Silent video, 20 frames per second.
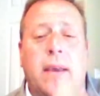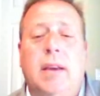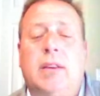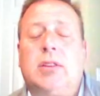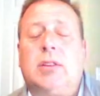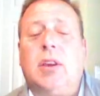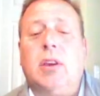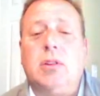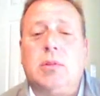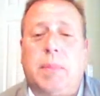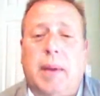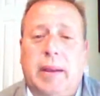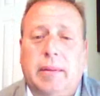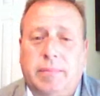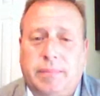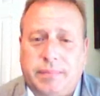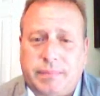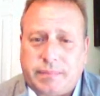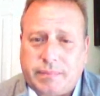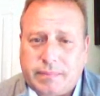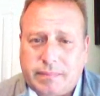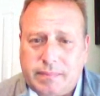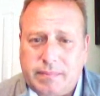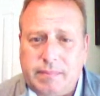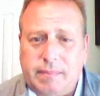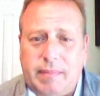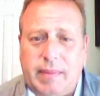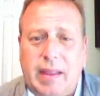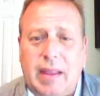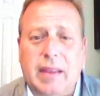Excuse me.
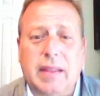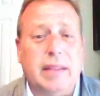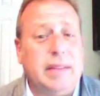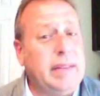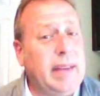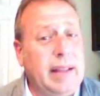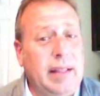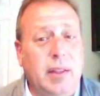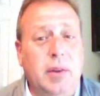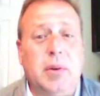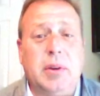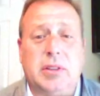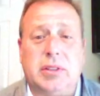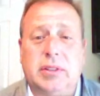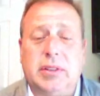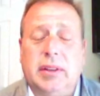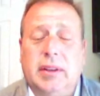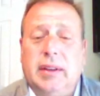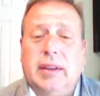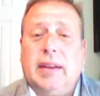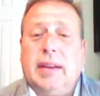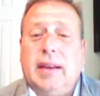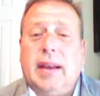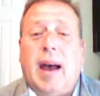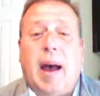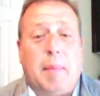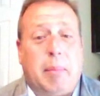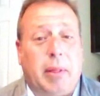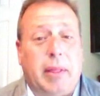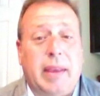The St. Louis,
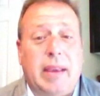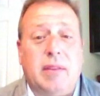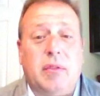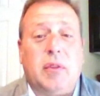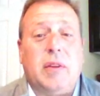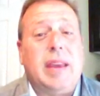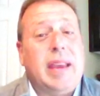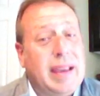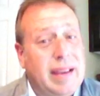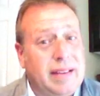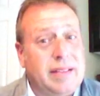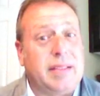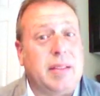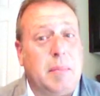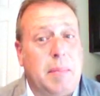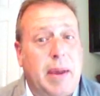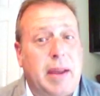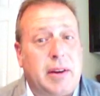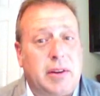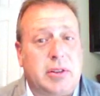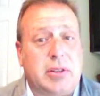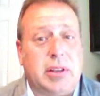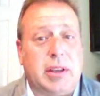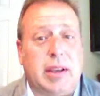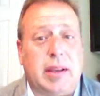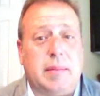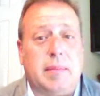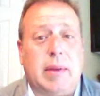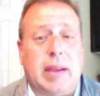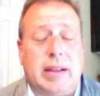I believe, is the better
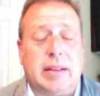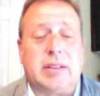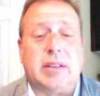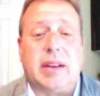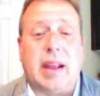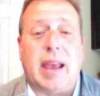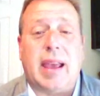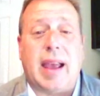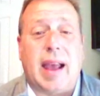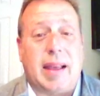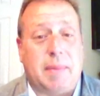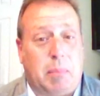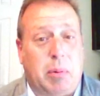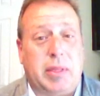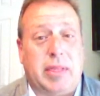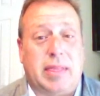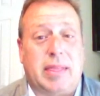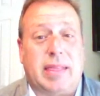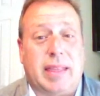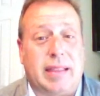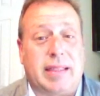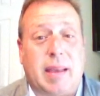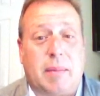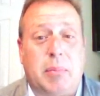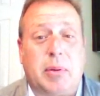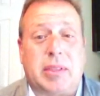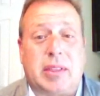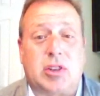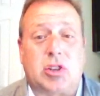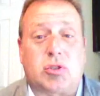team, and today I think they
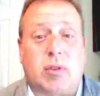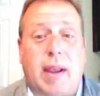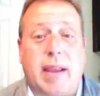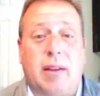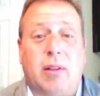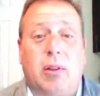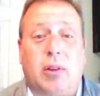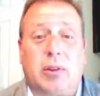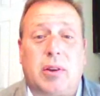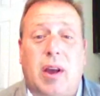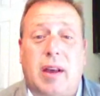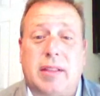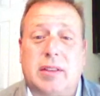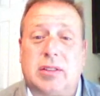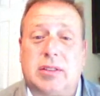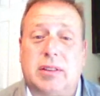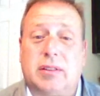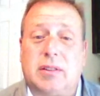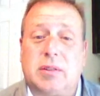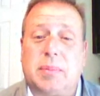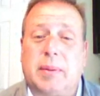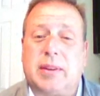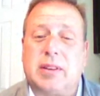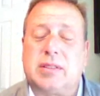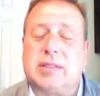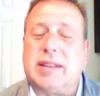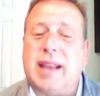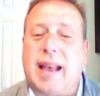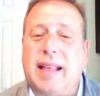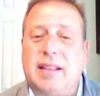put the stranglehold on the series
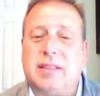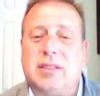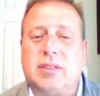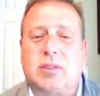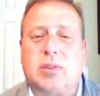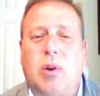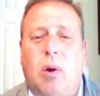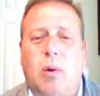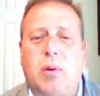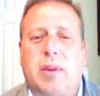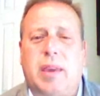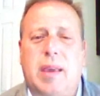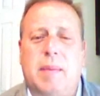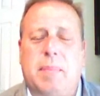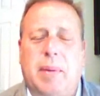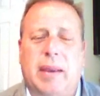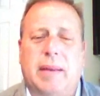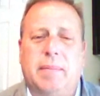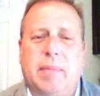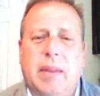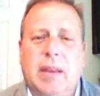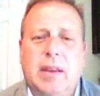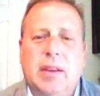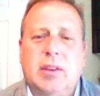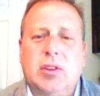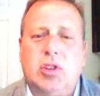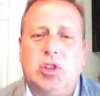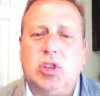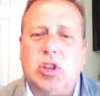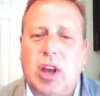because Dallas' goalkeeping
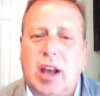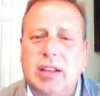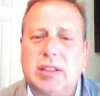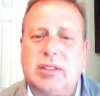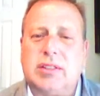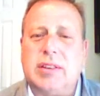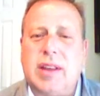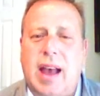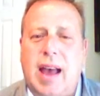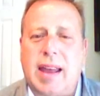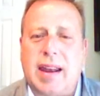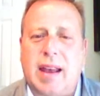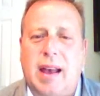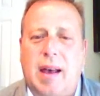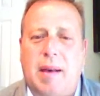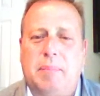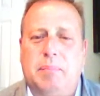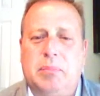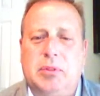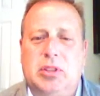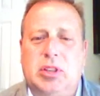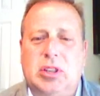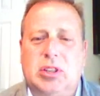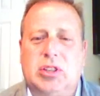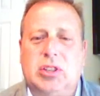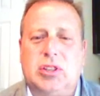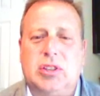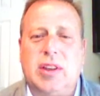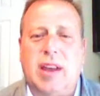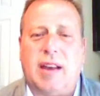just not up to
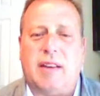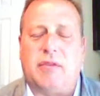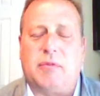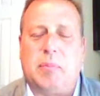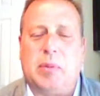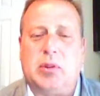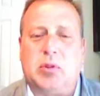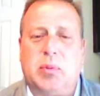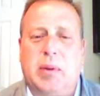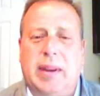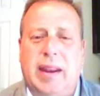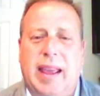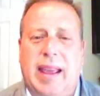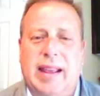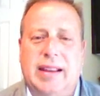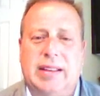snuff between